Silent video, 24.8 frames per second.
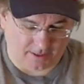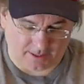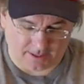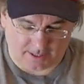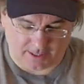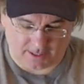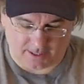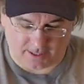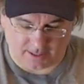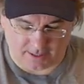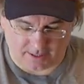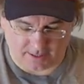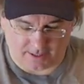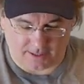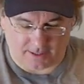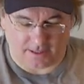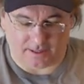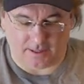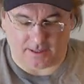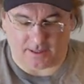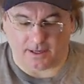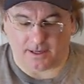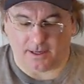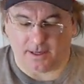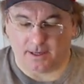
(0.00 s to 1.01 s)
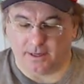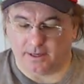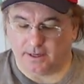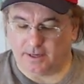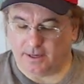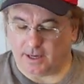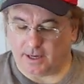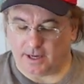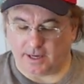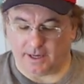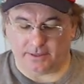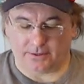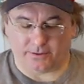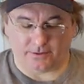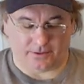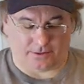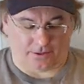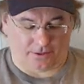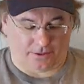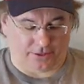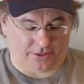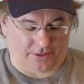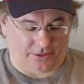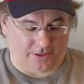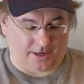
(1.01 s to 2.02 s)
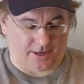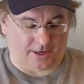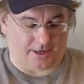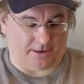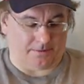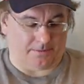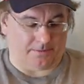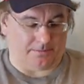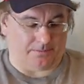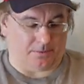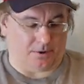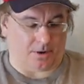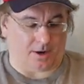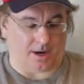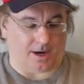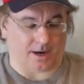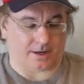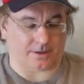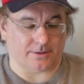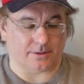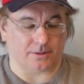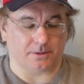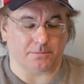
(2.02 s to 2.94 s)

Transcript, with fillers: And nice thick box.